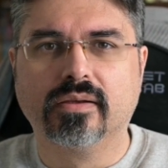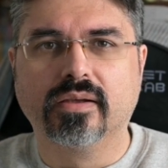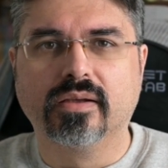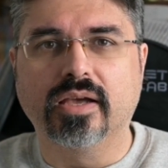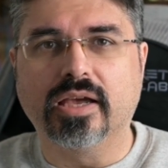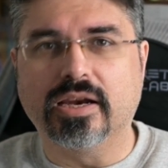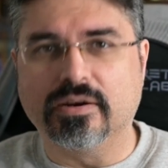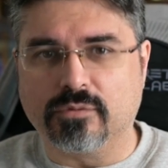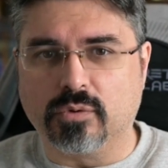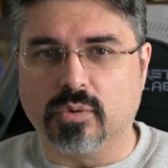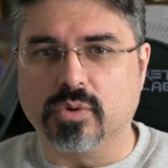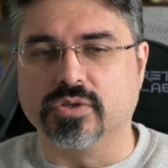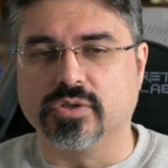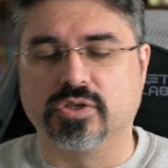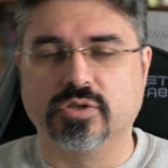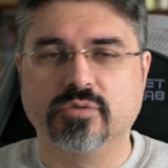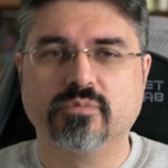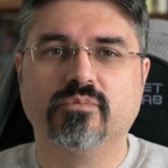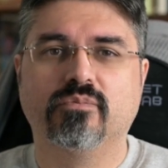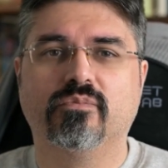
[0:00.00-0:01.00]
And of
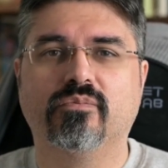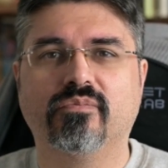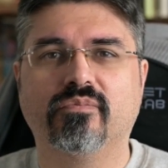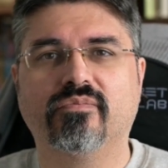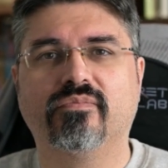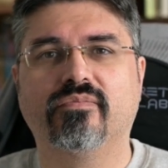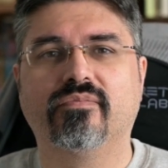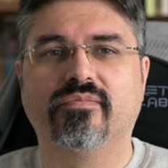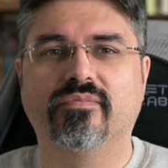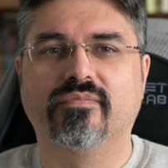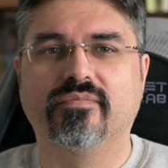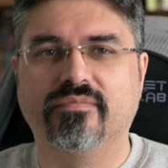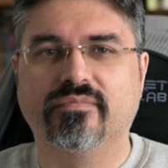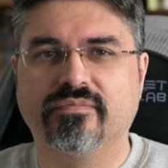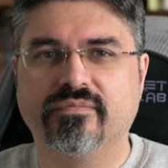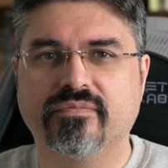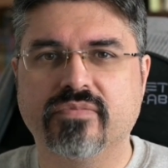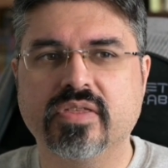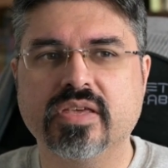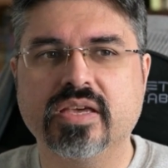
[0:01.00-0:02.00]
course,
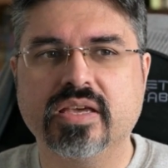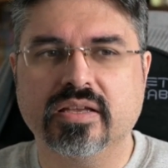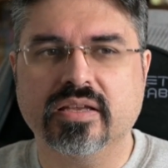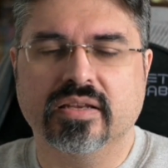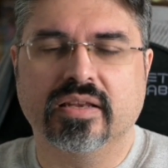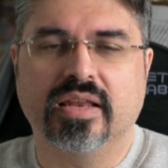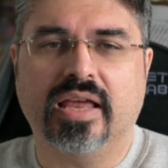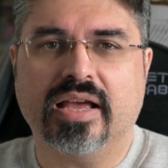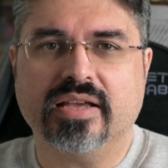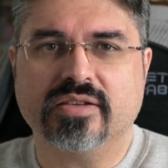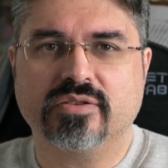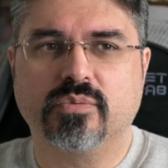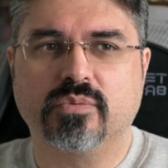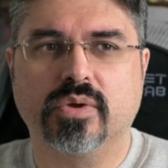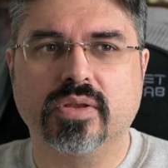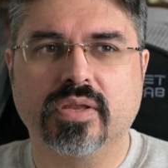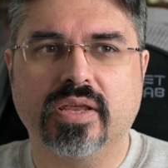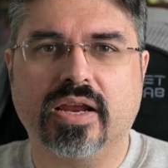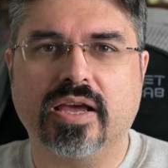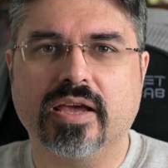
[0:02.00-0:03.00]
the last
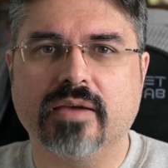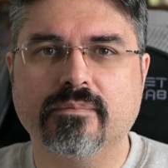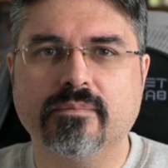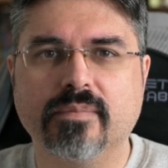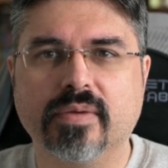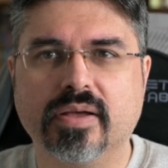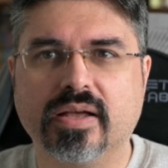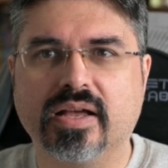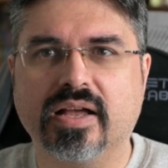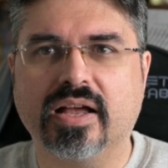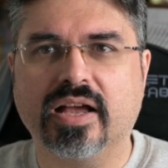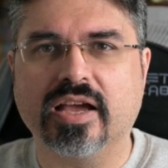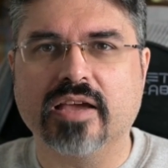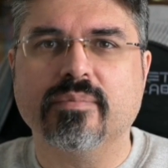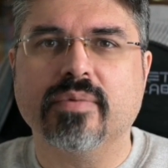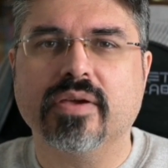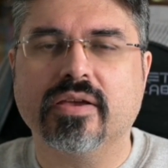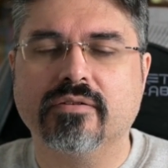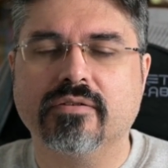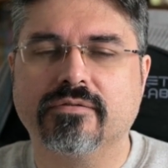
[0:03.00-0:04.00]
one that
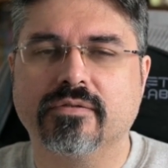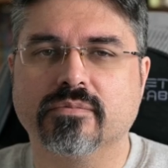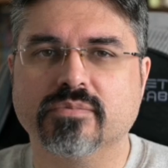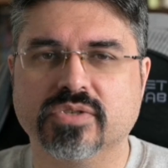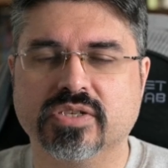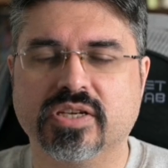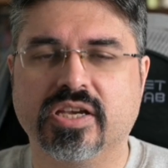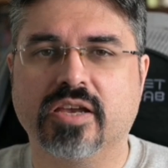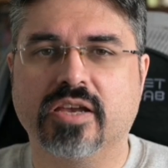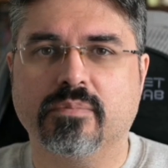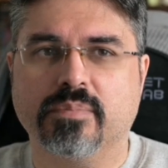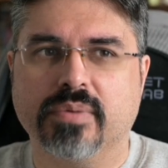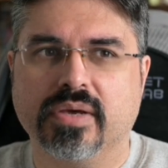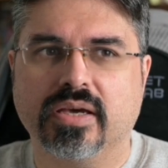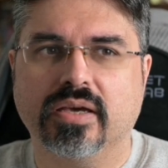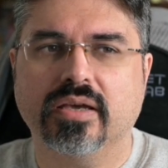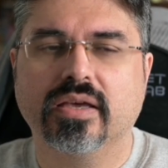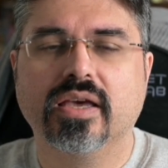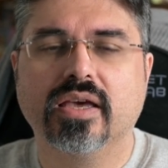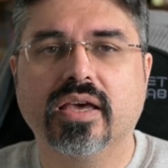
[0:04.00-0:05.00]
I'm in from
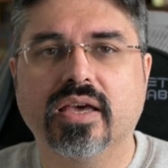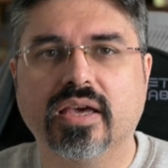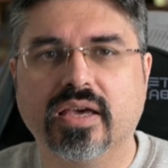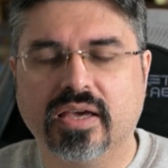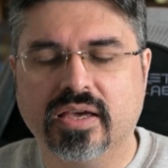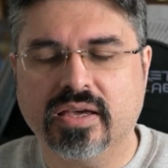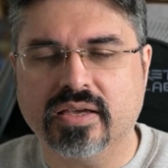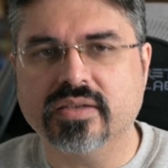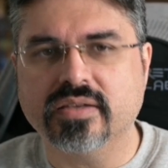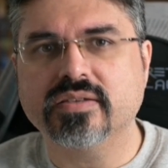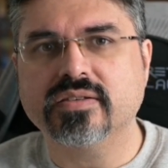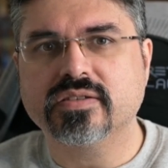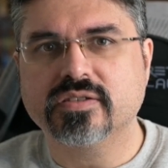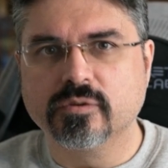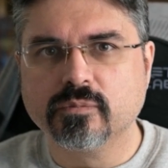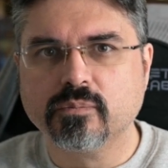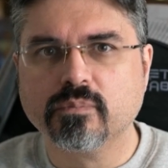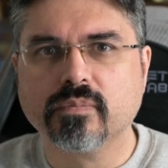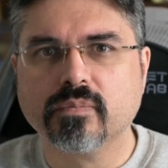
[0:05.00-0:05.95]
ZNB is,